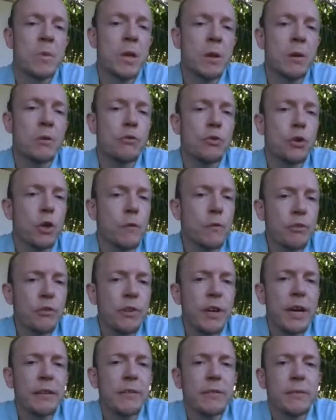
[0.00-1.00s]

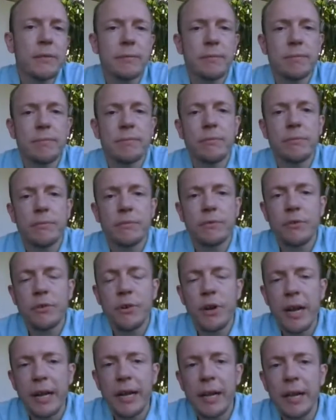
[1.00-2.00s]
Server-side
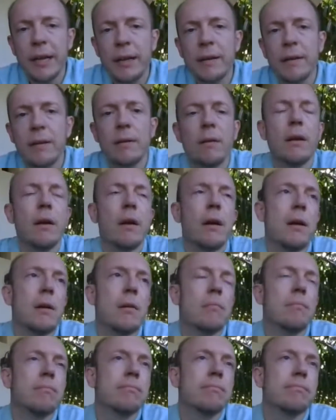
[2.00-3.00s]
tracking
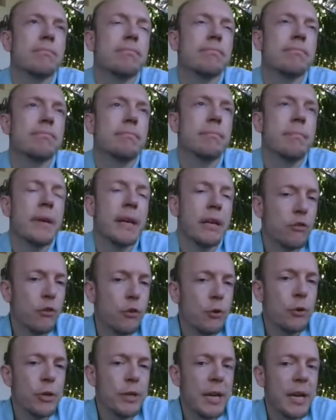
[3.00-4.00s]
makes
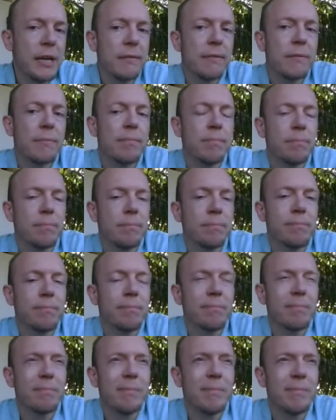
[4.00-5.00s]
sure that
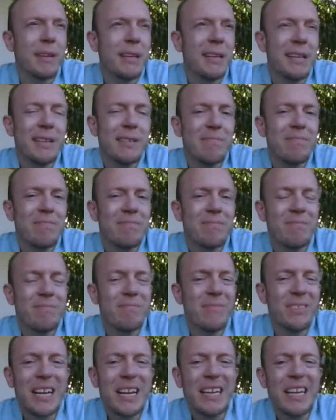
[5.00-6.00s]
in
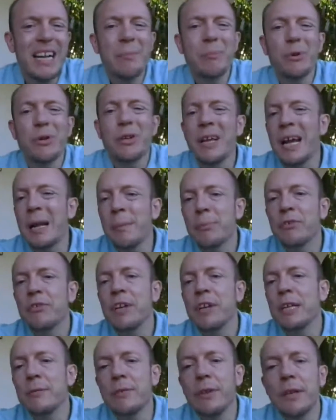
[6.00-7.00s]

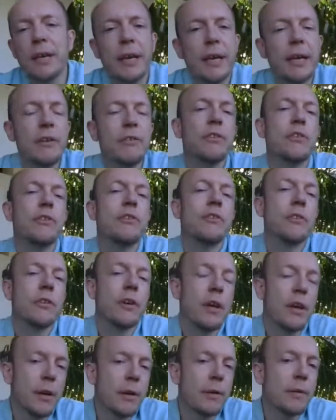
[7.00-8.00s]
99.9% of the cases,
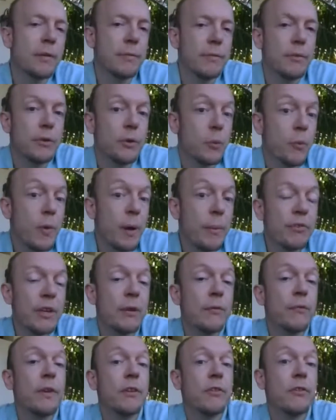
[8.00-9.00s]
your
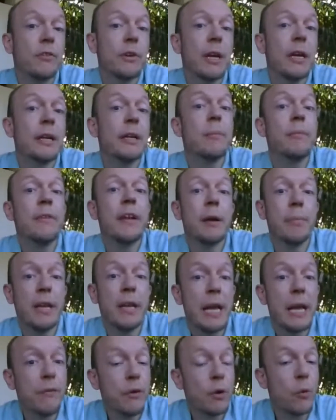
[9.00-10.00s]
website visitor and their
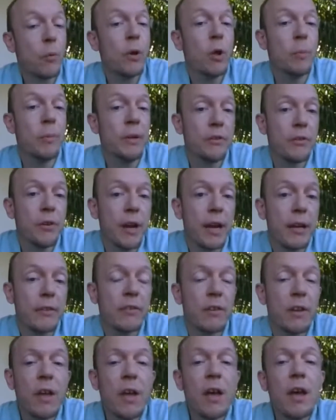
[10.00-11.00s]
behavior will be
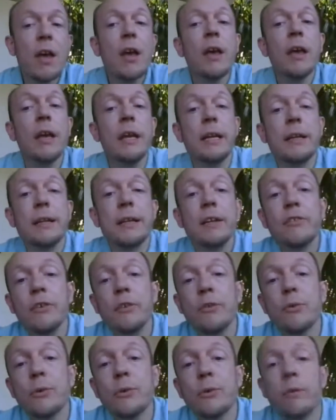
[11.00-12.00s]
tracked. In
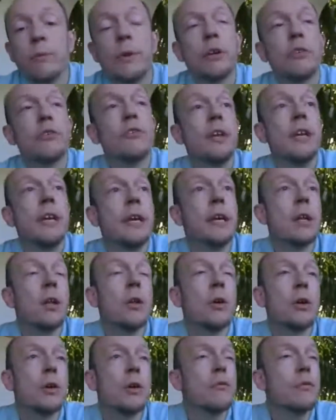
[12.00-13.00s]
addition to that, we're seeing a
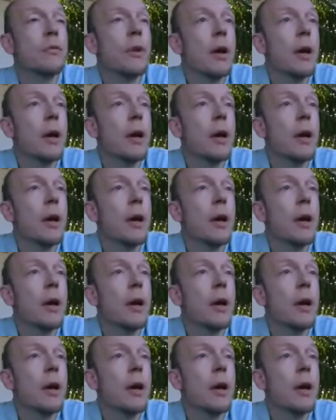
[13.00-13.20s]
lot of